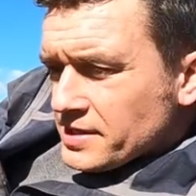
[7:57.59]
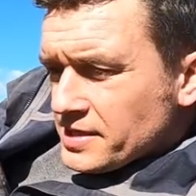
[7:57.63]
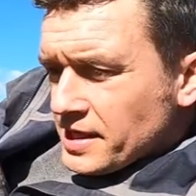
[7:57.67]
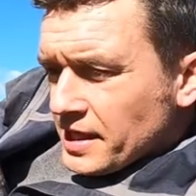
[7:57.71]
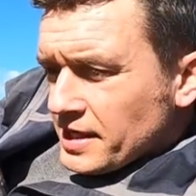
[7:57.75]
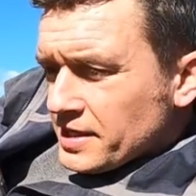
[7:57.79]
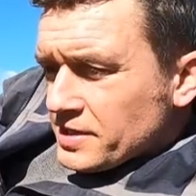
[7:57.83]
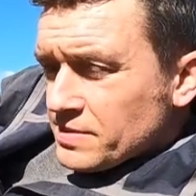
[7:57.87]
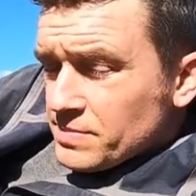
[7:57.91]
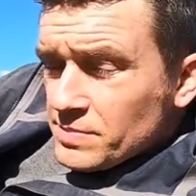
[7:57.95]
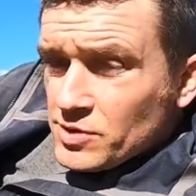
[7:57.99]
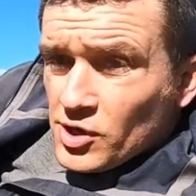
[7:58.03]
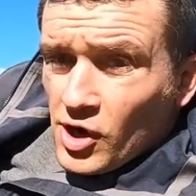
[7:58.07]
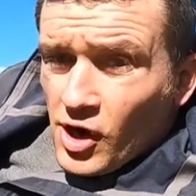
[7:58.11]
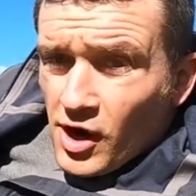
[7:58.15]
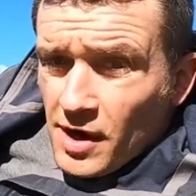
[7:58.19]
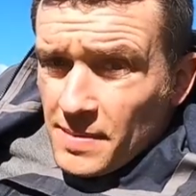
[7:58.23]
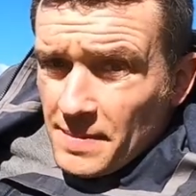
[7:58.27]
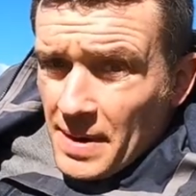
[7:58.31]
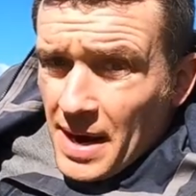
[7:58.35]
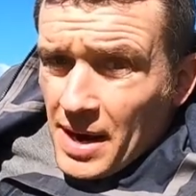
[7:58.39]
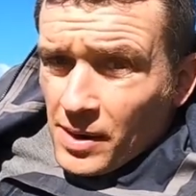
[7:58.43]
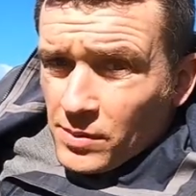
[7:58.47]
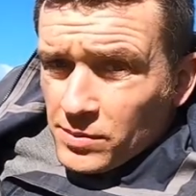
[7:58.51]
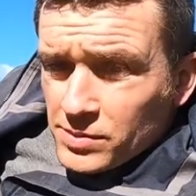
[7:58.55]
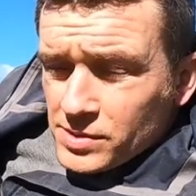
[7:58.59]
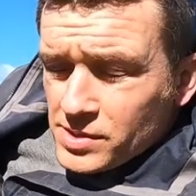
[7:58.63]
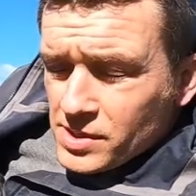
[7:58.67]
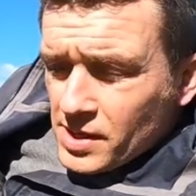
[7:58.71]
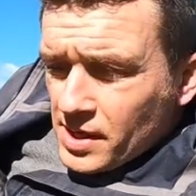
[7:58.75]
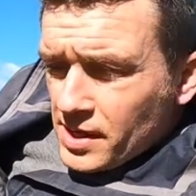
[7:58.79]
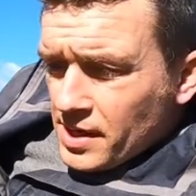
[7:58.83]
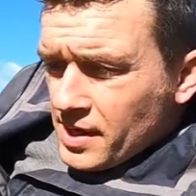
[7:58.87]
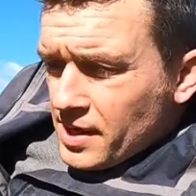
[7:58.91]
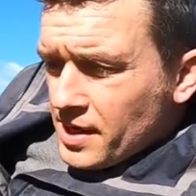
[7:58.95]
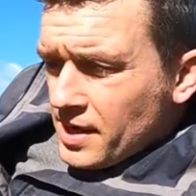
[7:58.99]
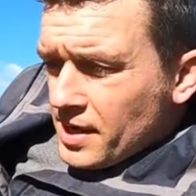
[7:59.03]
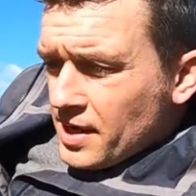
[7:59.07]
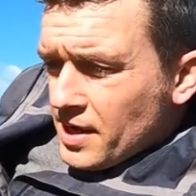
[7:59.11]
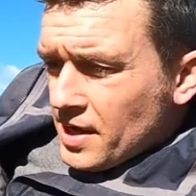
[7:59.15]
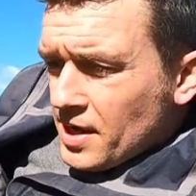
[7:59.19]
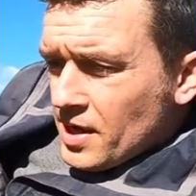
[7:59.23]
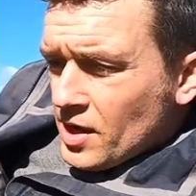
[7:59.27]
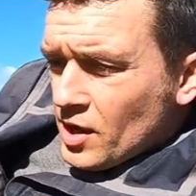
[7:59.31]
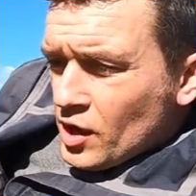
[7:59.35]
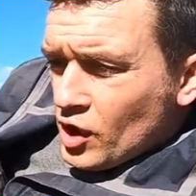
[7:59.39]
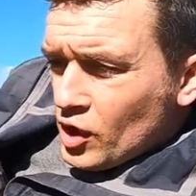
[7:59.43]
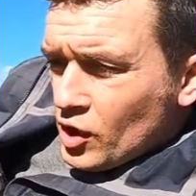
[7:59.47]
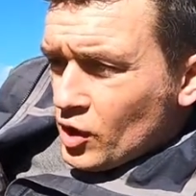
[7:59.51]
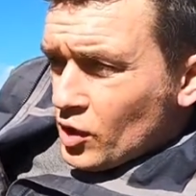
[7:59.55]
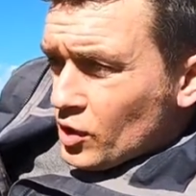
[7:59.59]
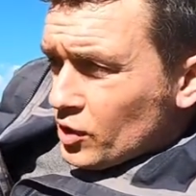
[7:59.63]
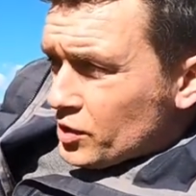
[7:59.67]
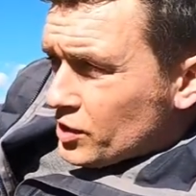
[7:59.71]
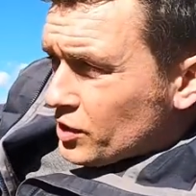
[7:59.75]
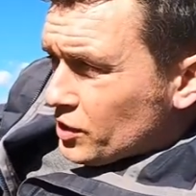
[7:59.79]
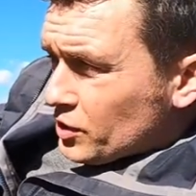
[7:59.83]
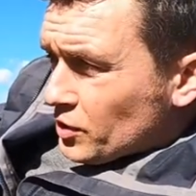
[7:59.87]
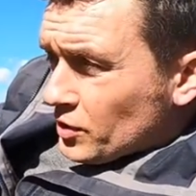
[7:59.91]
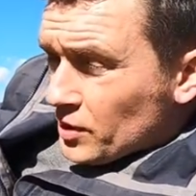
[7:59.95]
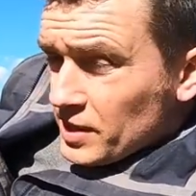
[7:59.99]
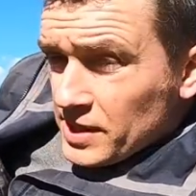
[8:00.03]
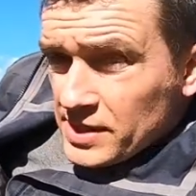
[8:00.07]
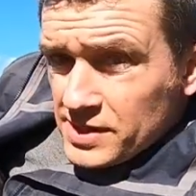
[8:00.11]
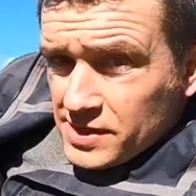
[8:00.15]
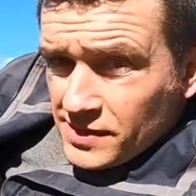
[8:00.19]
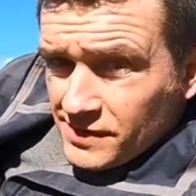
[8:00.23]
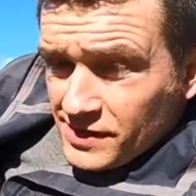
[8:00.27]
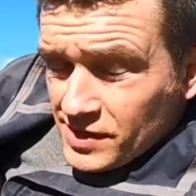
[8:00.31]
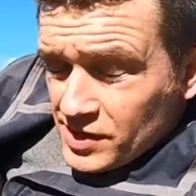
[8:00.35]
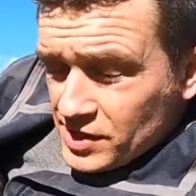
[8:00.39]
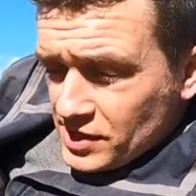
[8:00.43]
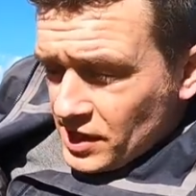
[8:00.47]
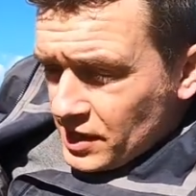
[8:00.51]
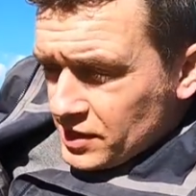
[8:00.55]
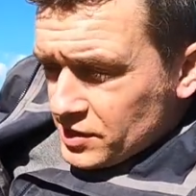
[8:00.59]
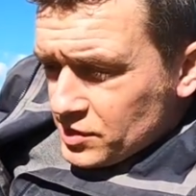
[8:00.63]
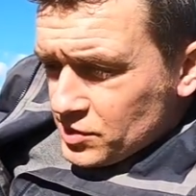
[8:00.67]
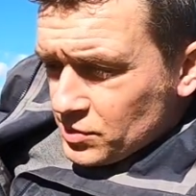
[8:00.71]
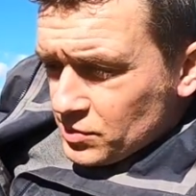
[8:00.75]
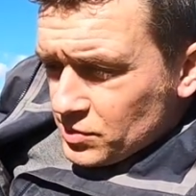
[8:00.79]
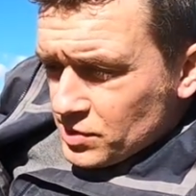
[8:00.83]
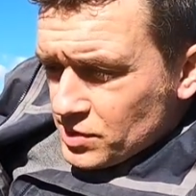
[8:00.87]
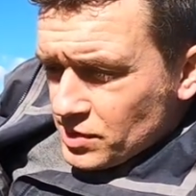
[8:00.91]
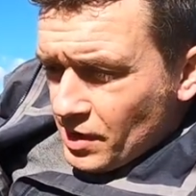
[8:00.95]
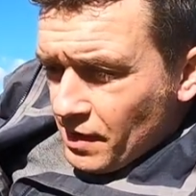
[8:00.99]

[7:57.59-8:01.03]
Take some time out, look at your list of essential